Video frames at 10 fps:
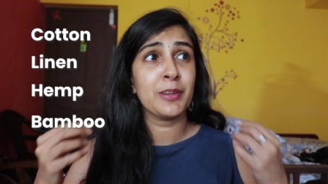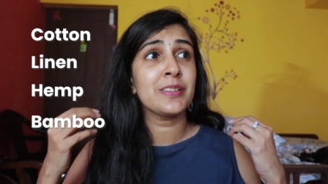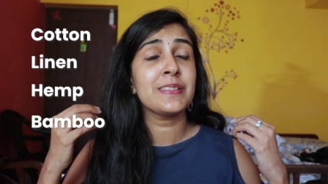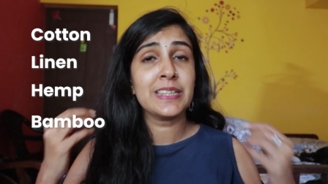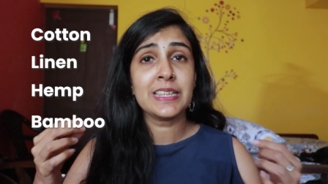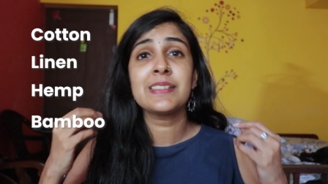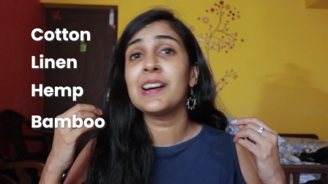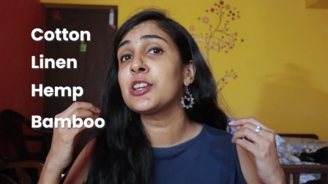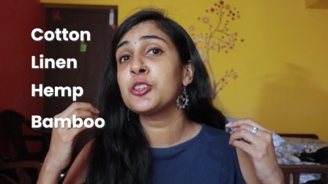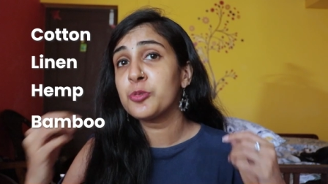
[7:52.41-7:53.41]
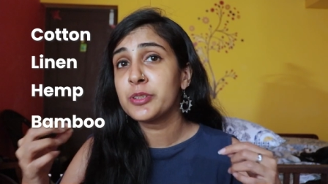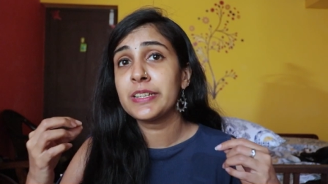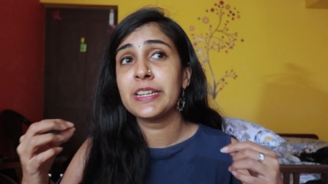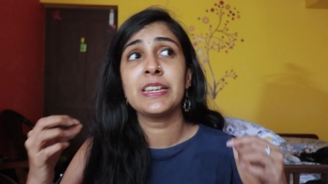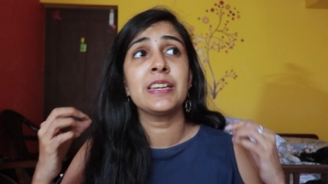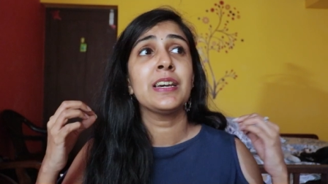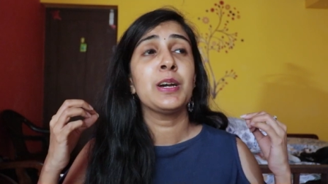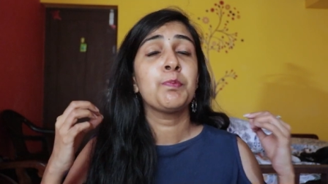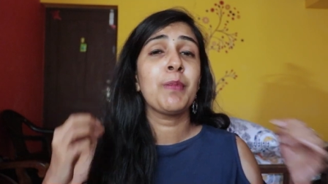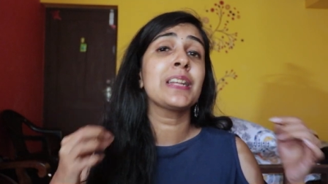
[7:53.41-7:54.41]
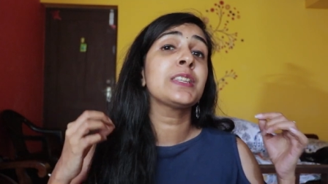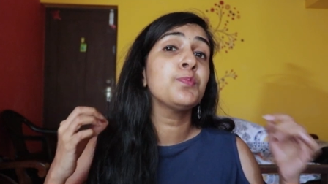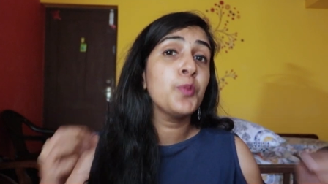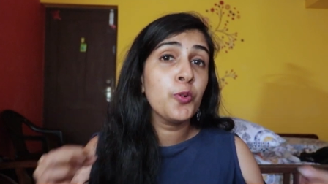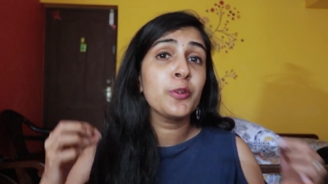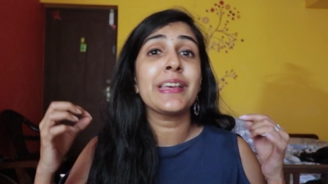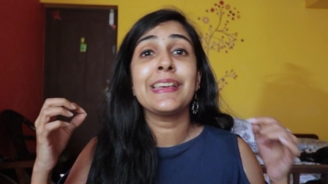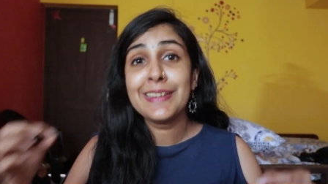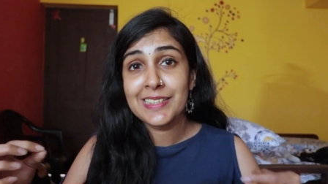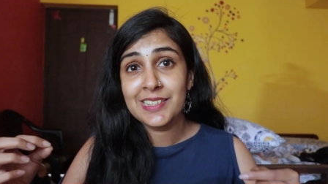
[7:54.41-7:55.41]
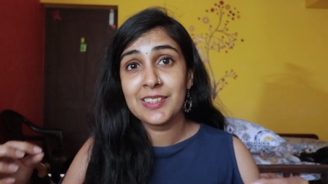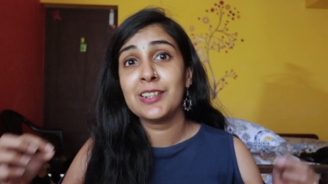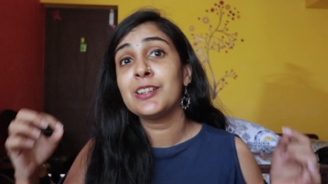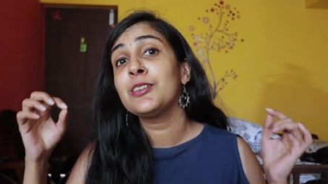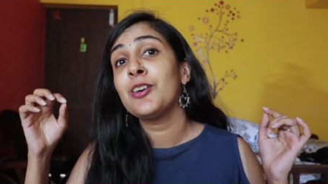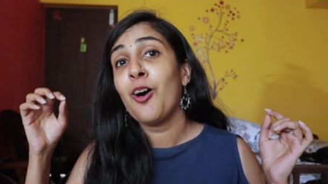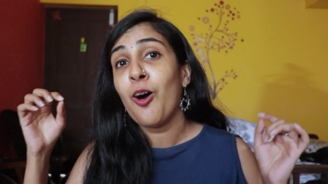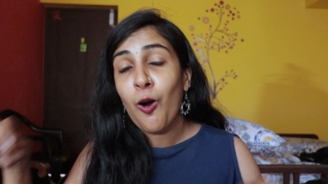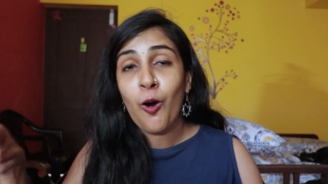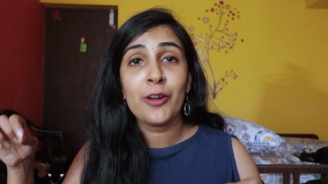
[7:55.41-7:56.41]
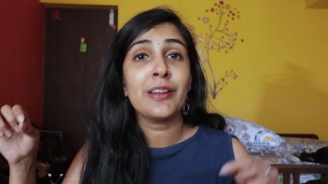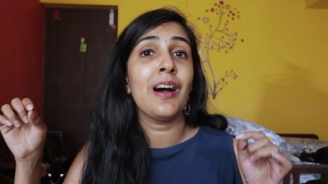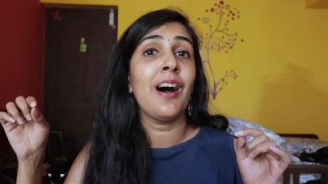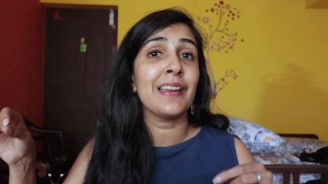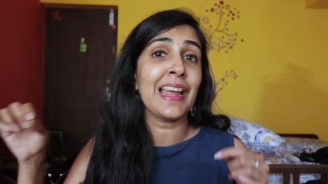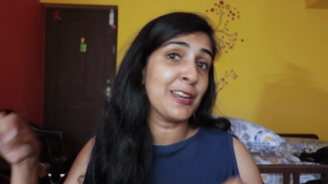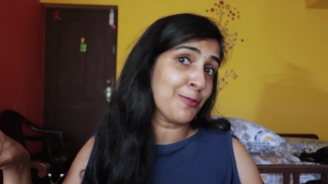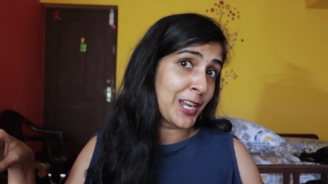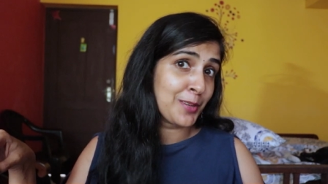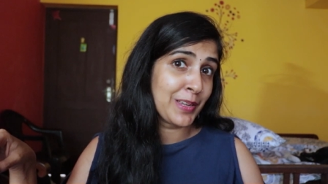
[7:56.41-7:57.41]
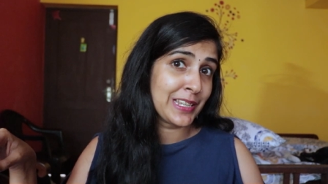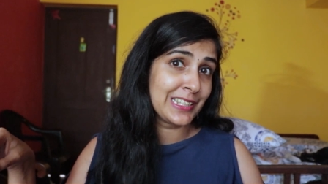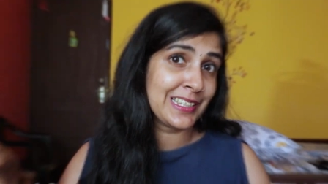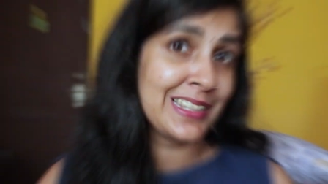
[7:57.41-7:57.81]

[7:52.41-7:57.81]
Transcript: because these are usually much more easier on our environment.